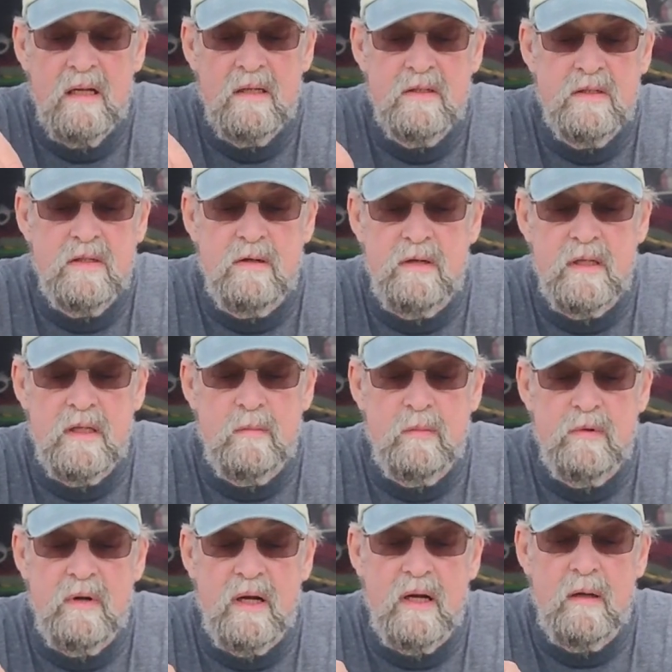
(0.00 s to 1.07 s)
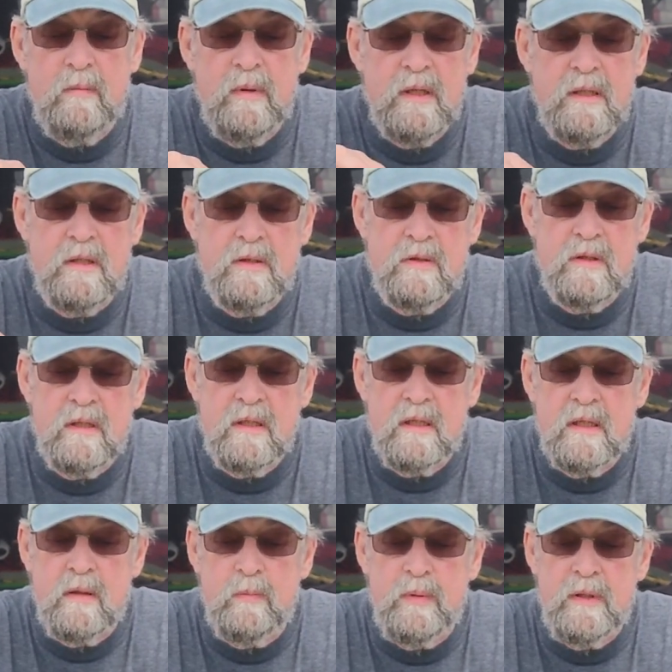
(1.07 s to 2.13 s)
stirring them around, making sure they
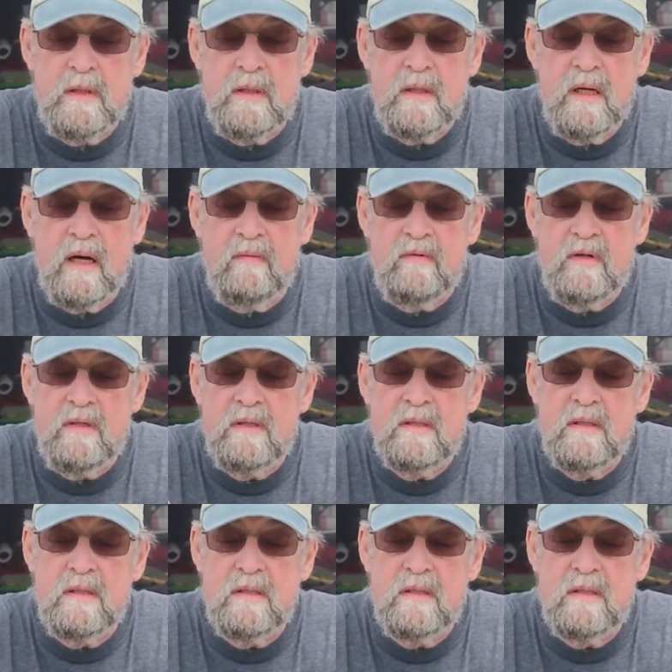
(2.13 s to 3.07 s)
get completely covered.